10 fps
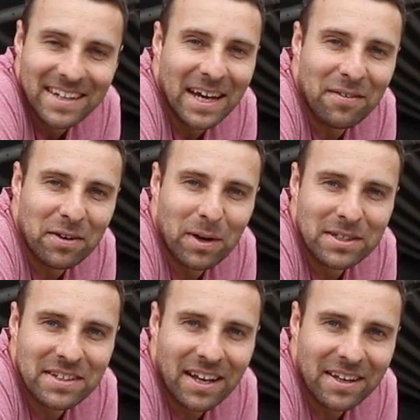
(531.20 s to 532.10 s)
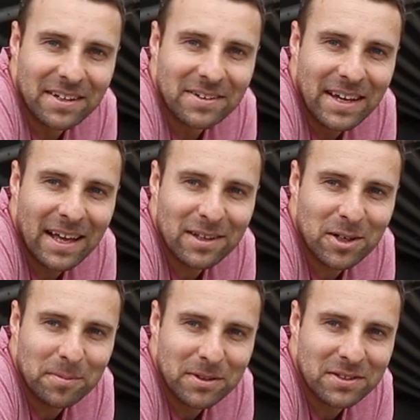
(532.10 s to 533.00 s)
everyone's yelling.
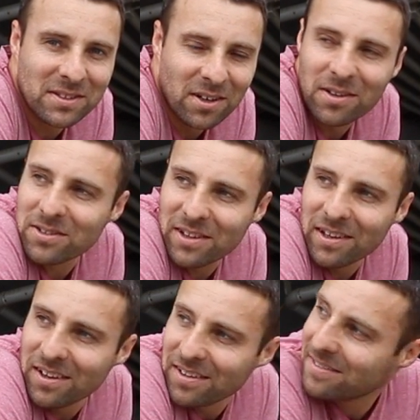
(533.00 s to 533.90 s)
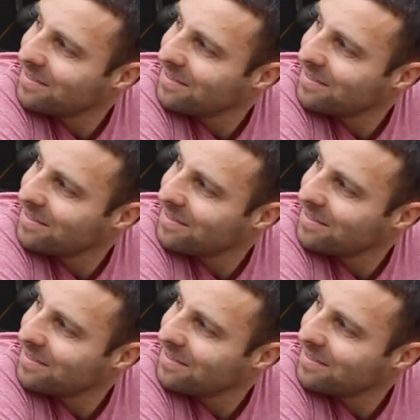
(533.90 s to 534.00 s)
Helicopters, dogs, the lot.